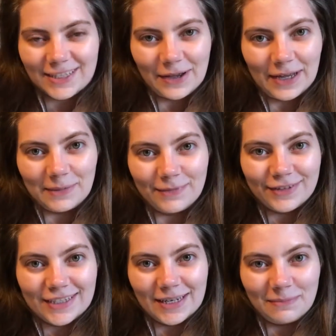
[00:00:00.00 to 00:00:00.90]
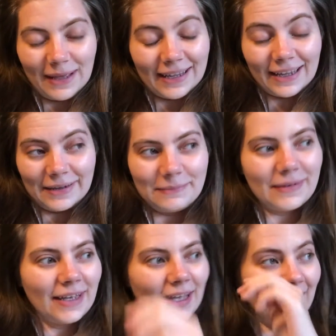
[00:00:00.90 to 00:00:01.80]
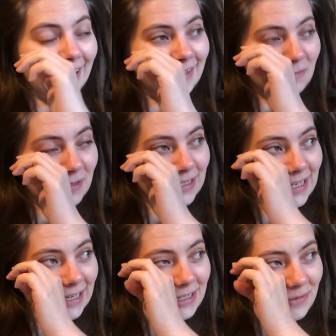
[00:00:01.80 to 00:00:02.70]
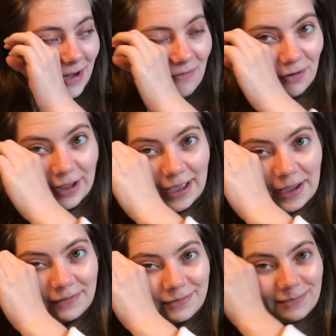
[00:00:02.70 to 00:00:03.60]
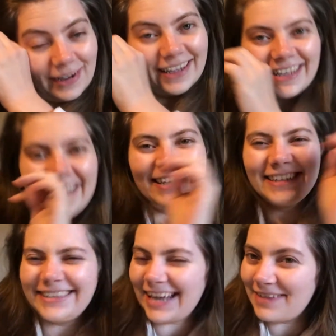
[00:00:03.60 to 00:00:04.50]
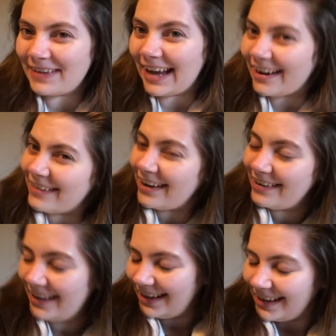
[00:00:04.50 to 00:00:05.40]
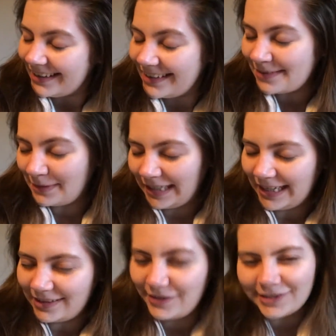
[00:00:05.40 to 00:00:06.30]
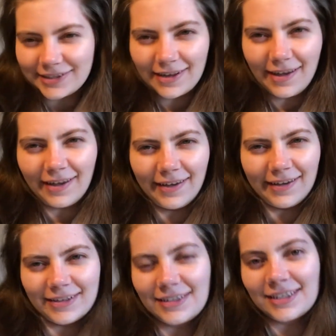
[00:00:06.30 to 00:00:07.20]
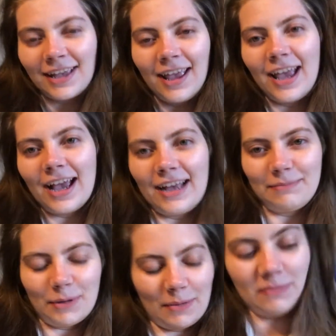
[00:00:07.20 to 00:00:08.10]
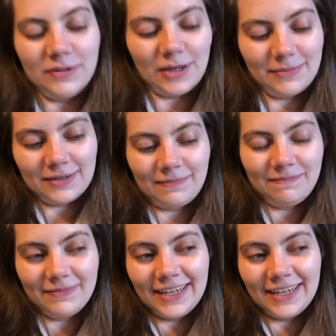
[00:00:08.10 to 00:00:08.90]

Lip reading: So I'm officially back home, and the first thing I do whenever I get home from work is take my hair out because my head just hurts, and put on pajamas on.